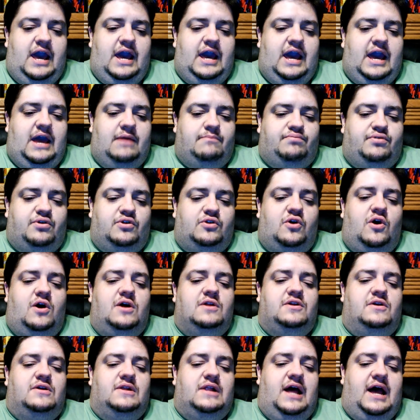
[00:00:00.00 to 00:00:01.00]
and prolong
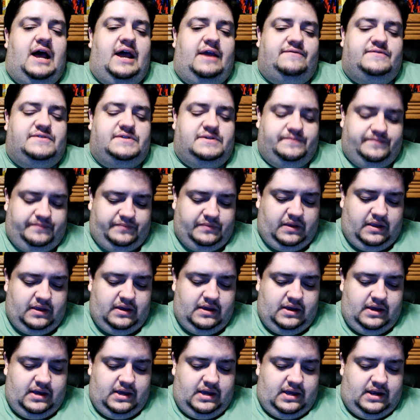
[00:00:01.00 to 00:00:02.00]
their lives.
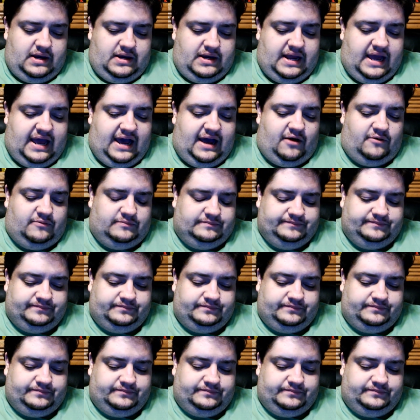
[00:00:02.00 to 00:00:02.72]
Now,